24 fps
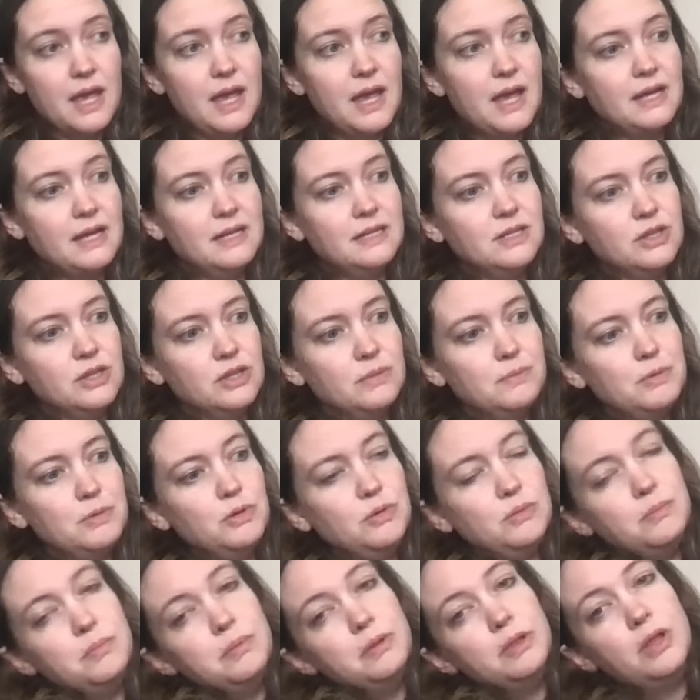and the
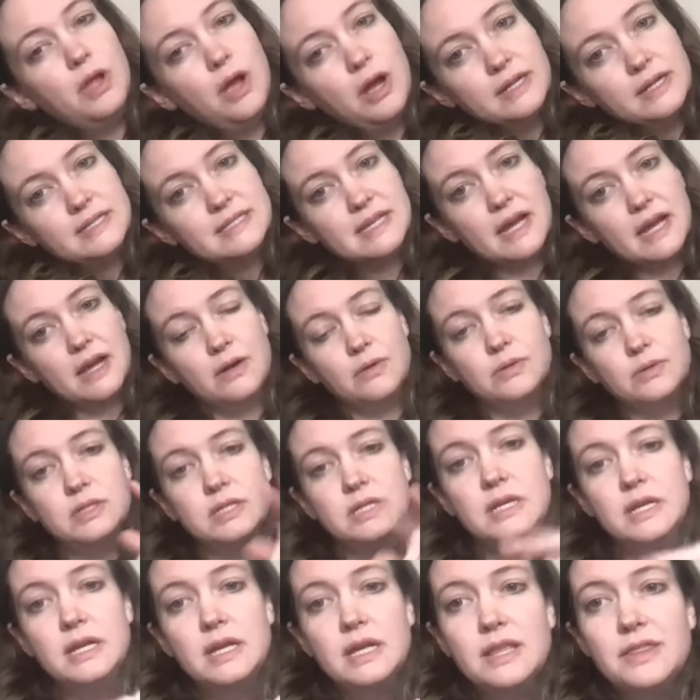moon blocks
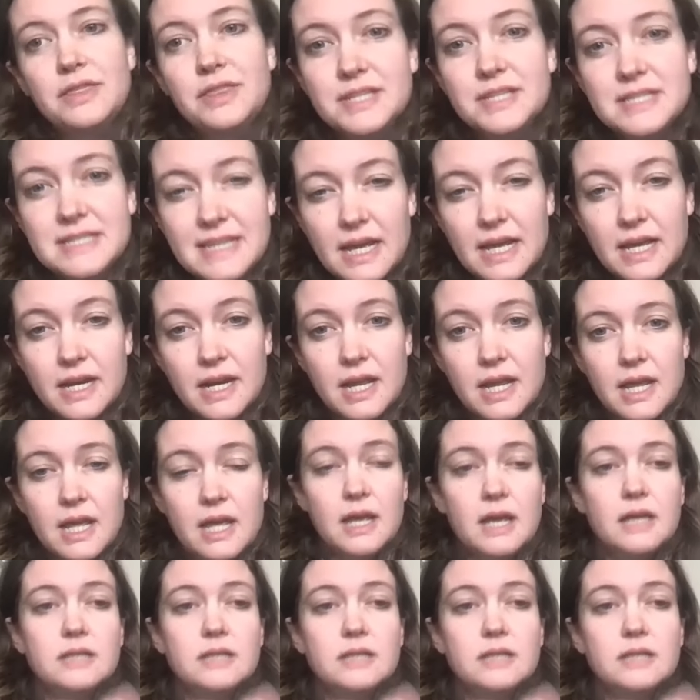out the sun.